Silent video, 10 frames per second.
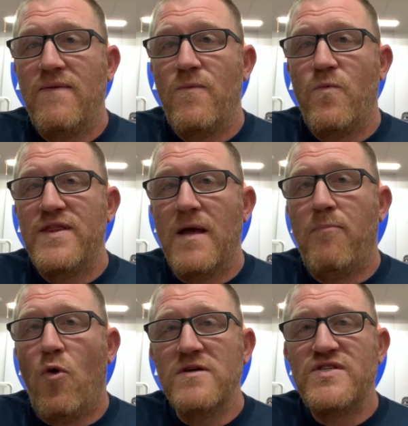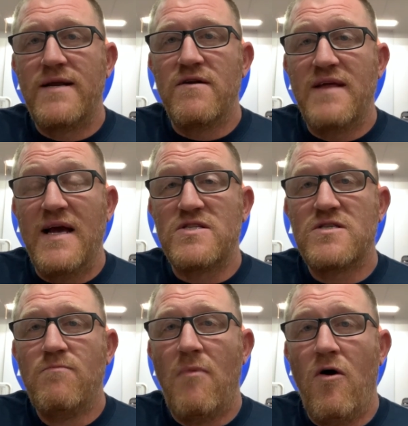With the bore center that
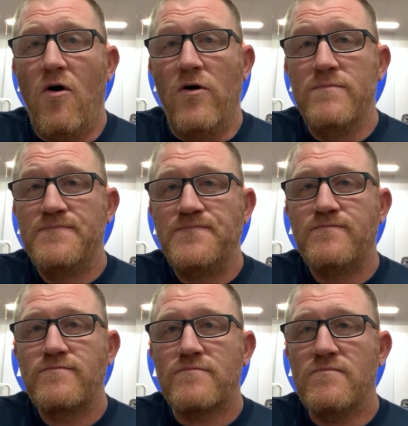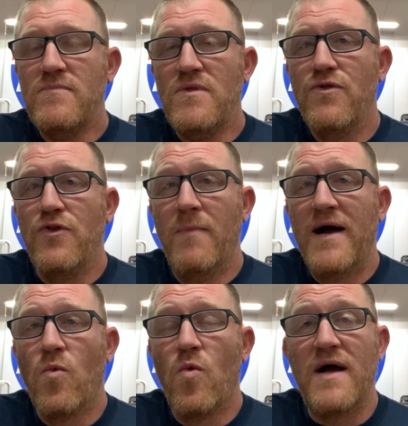small, no
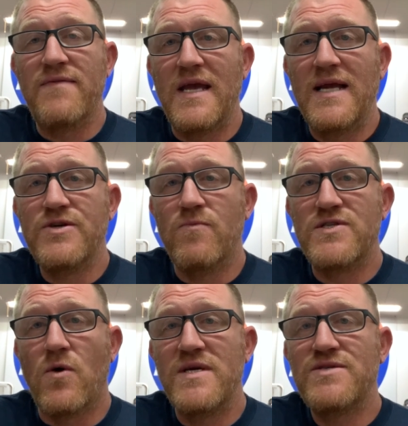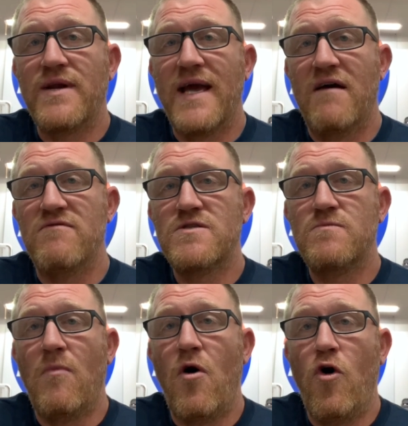matter what, the engine was always going to have a
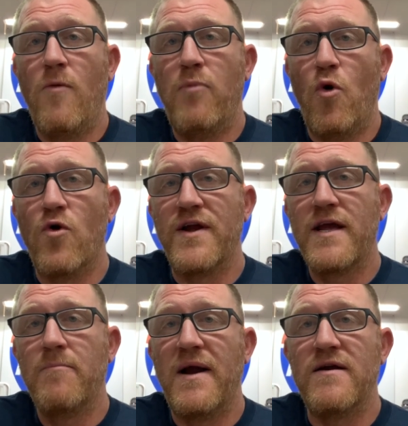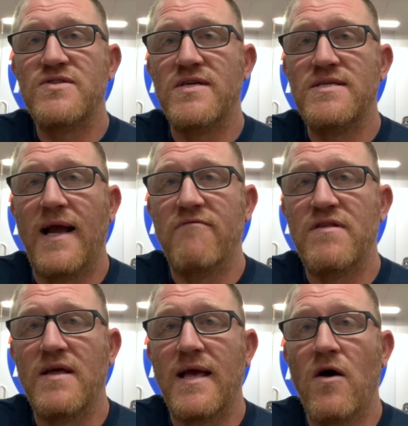small bore in comparison to
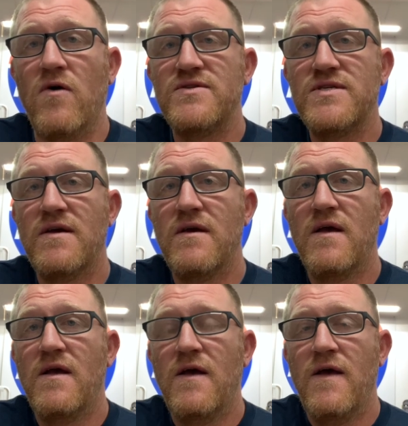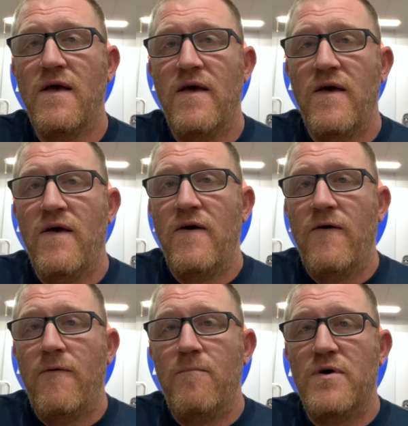everything else.
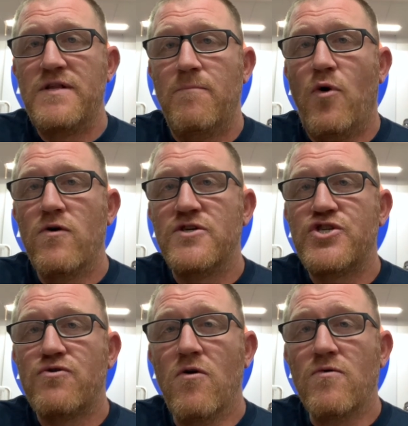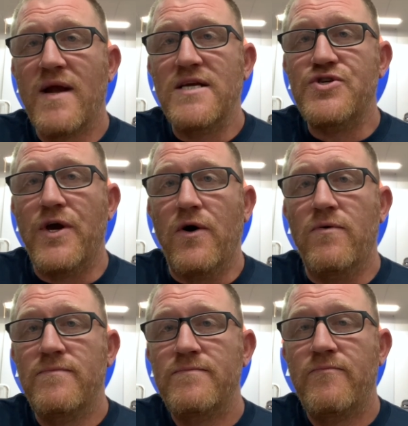But the bore to stroke ratio
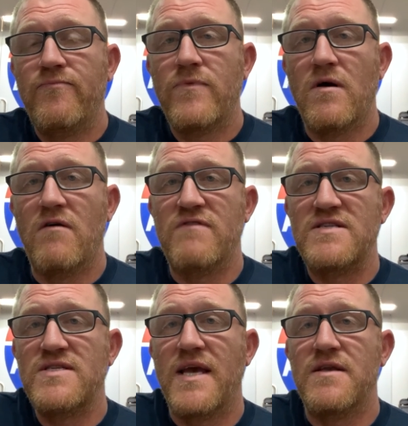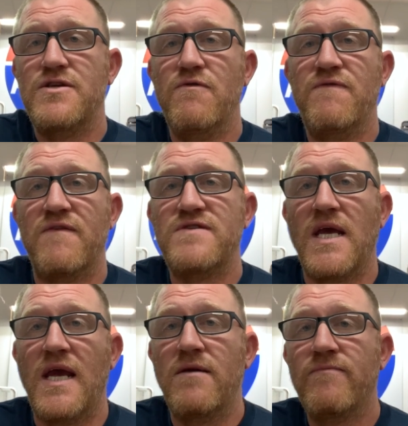of, let's say, a
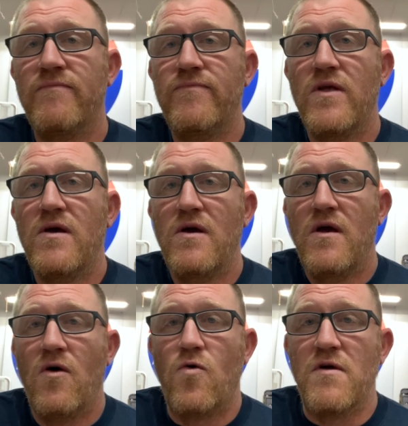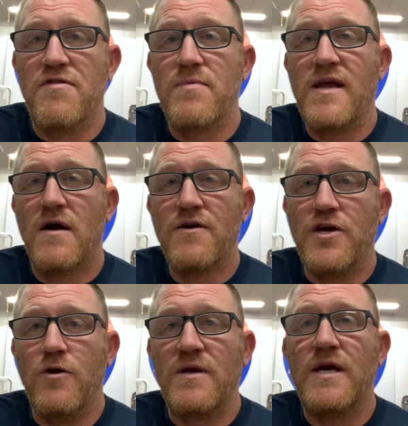215 or a 300
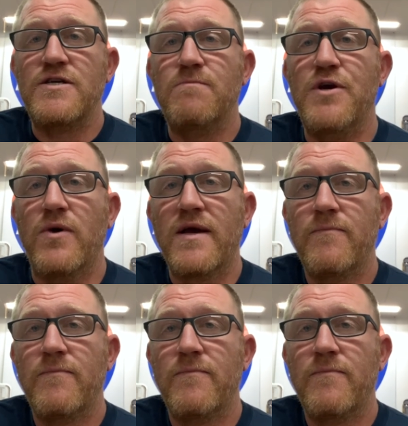cubic inch Buick